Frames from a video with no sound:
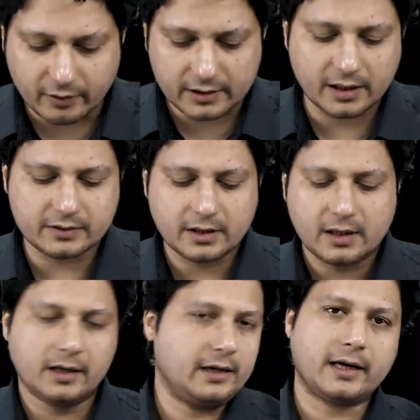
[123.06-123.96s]
with this
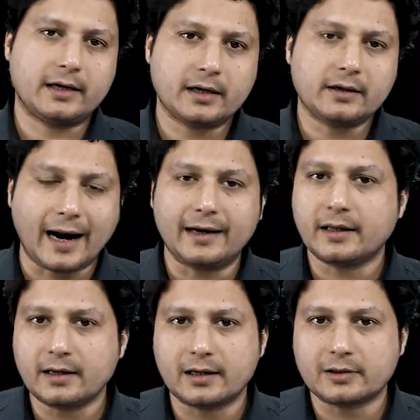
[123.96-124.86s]
recurrent
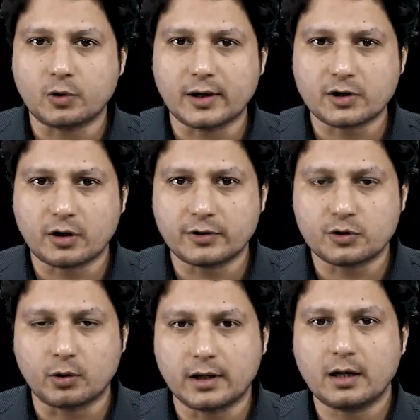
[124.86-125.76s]
anterior dislocation of the
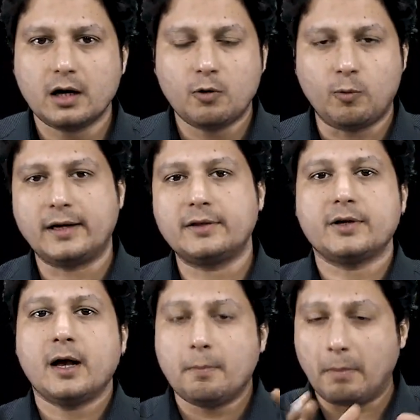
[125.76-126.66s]
shoulder? One is
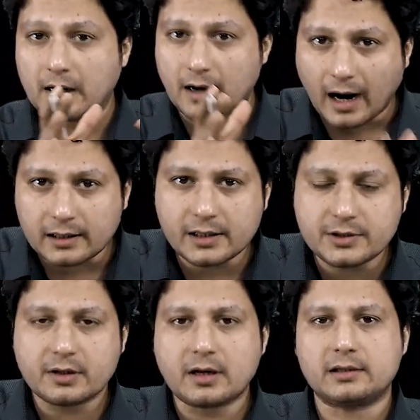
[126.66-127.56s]
Bankart
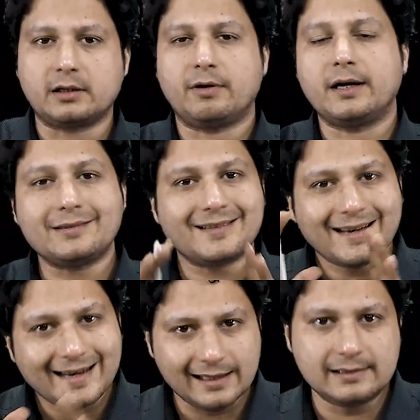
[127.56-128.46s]
lesion, other one is
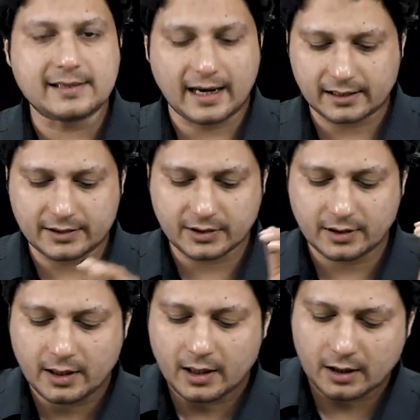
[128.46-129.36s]
Hill-Sachs lesion.
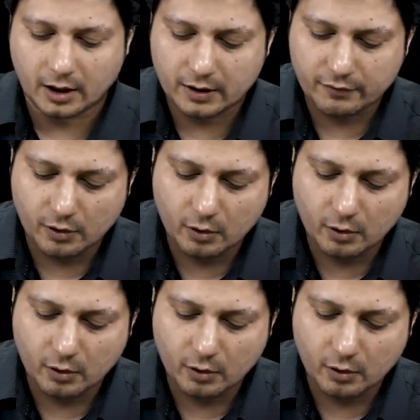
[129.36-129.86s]
Now, if you